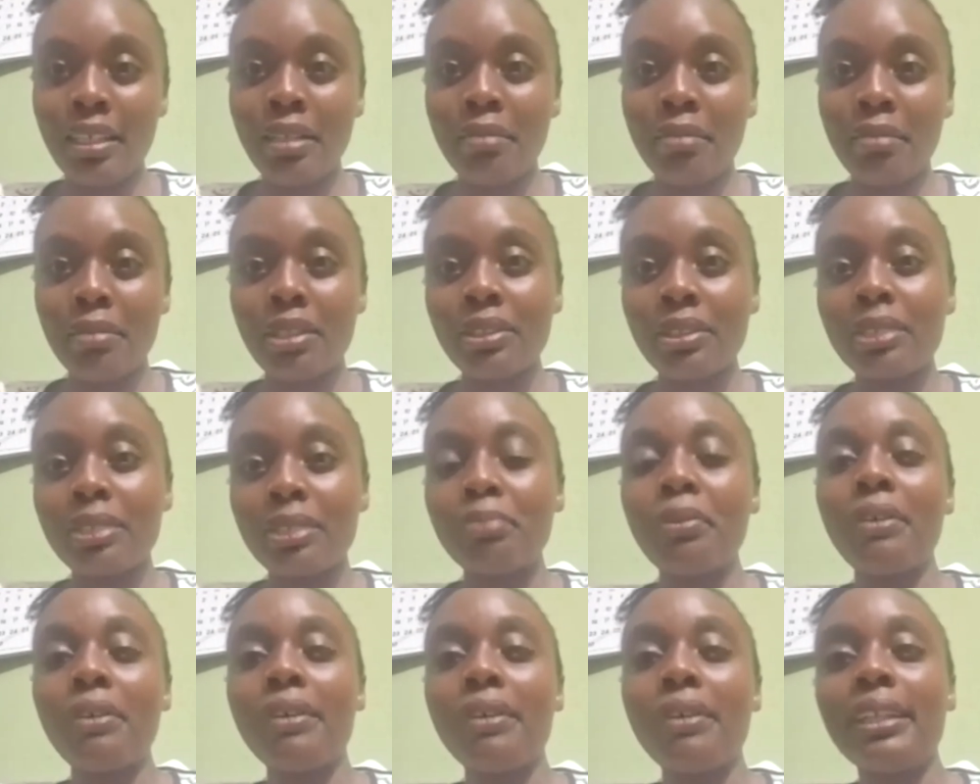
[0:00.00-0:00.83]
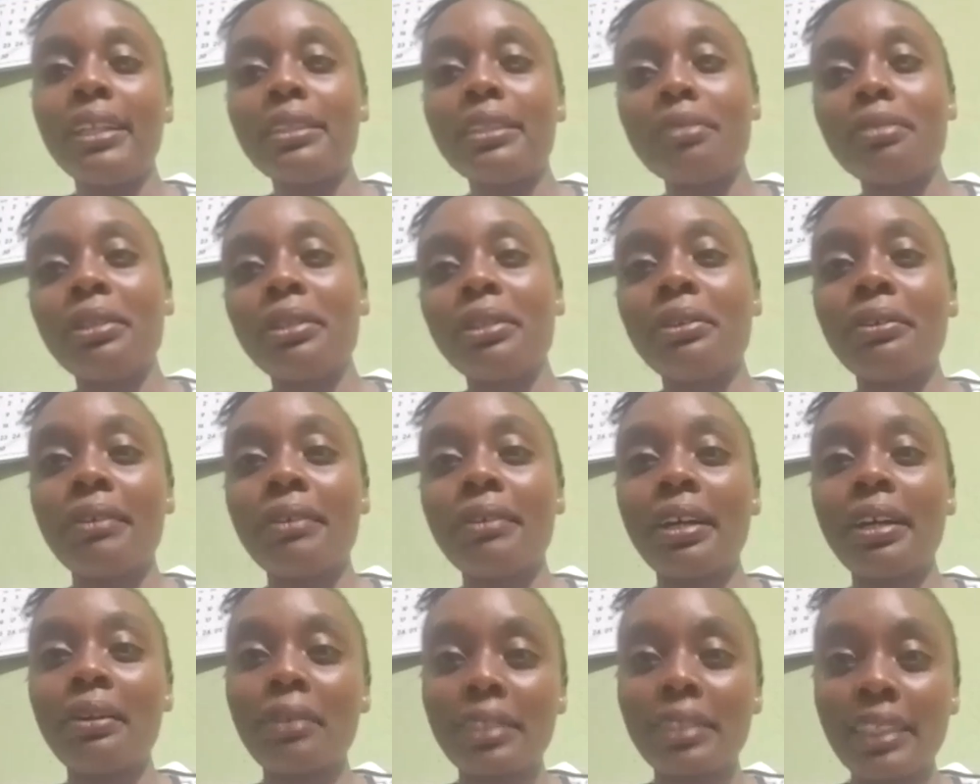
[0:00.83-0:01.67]
because parents may not
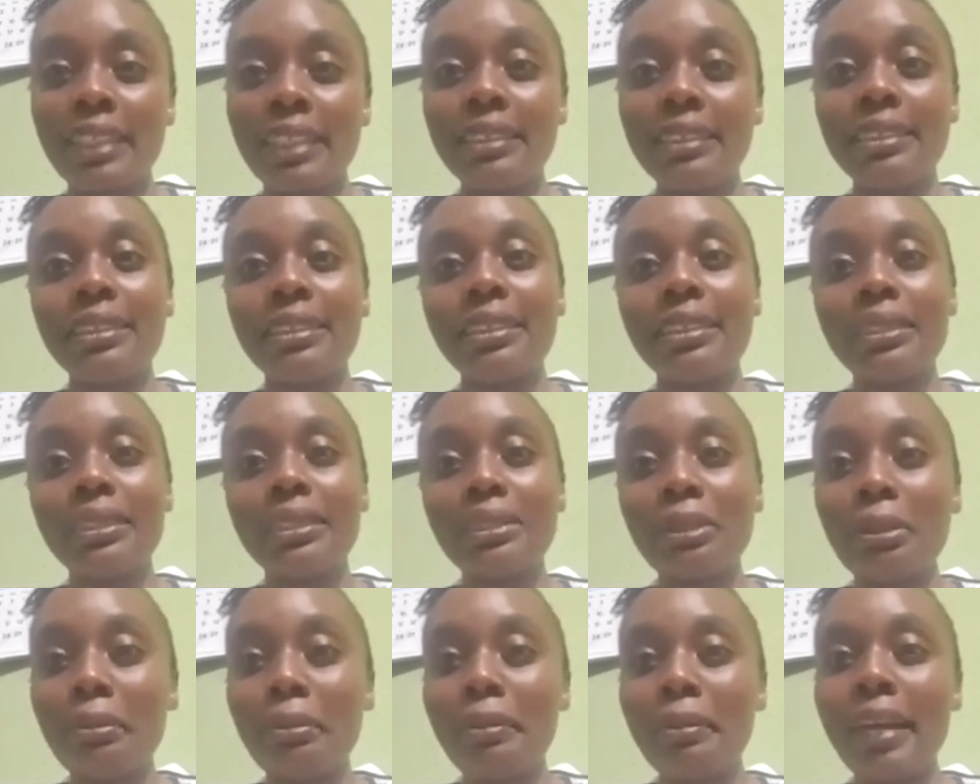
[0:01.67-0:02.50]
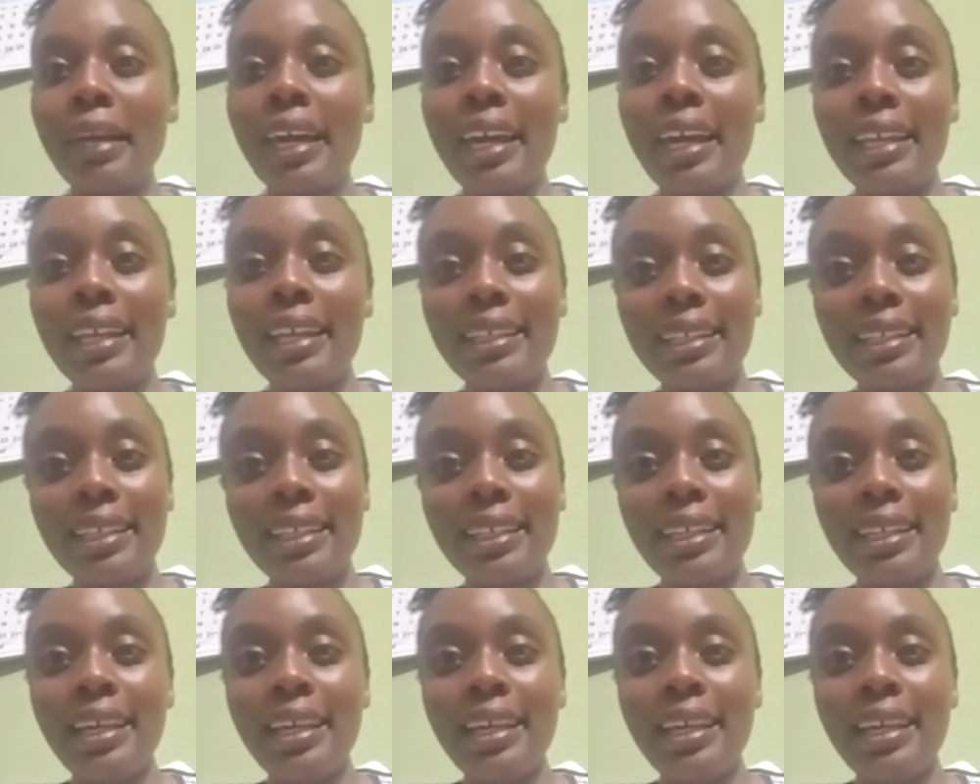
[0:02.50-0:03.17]
recognize the symptom early,